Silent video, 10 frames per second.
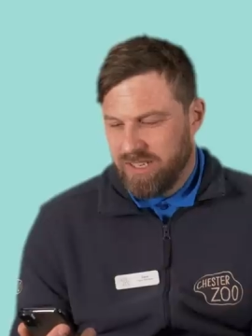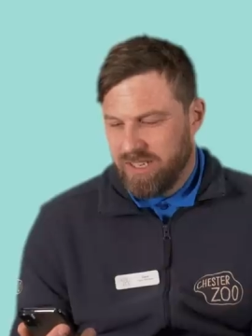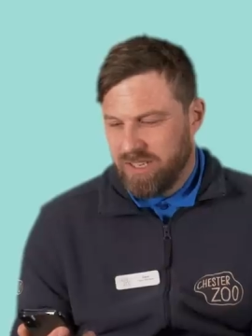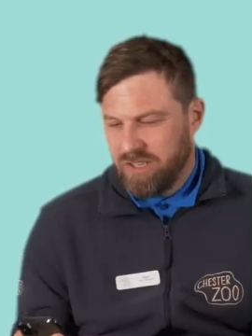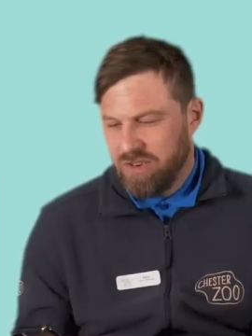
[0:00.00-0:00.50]

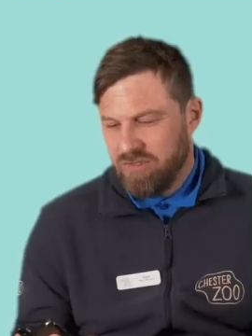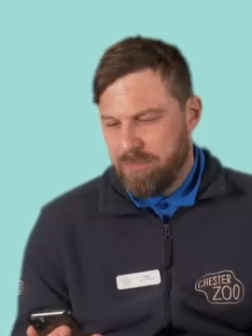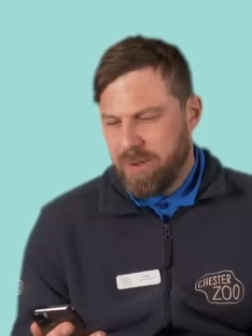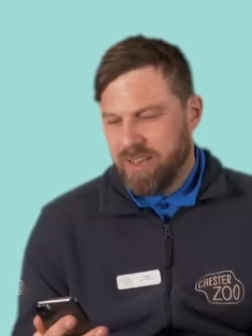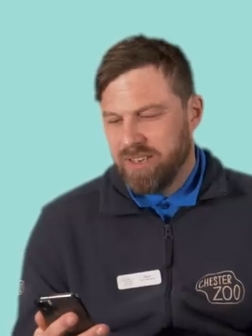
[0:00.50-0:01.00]
Uh, do
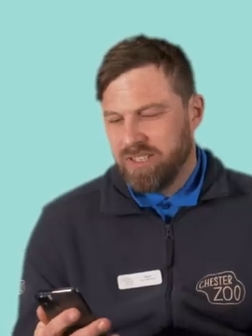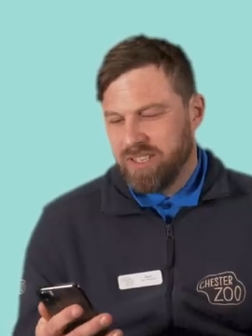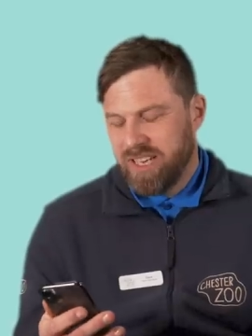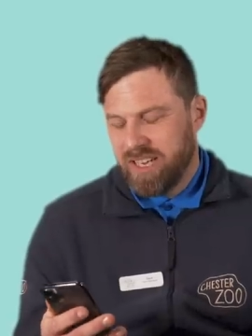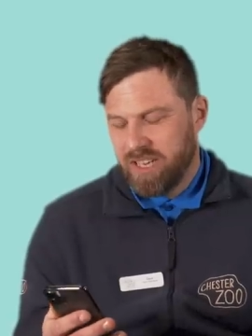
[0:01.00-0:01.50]
red pandas
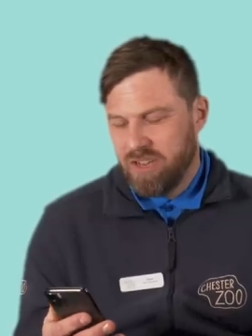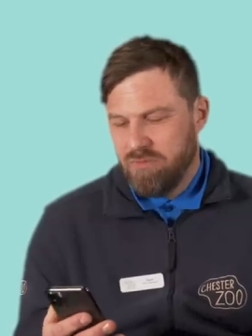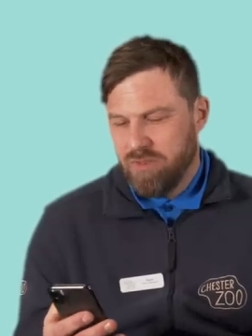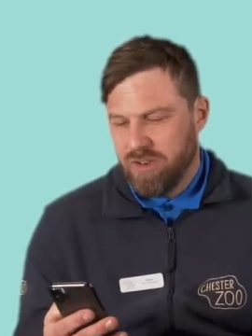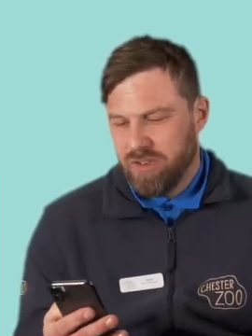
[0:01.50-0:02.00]
attack
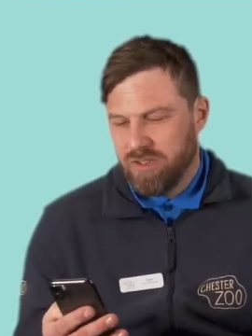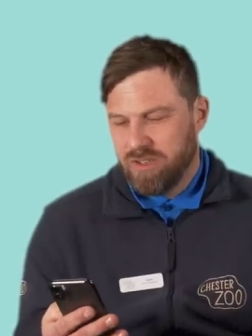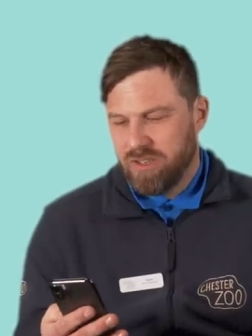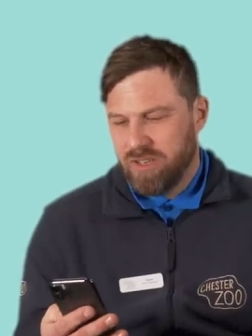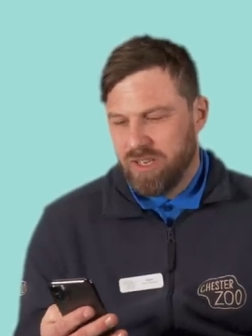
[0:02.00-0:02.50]
humans?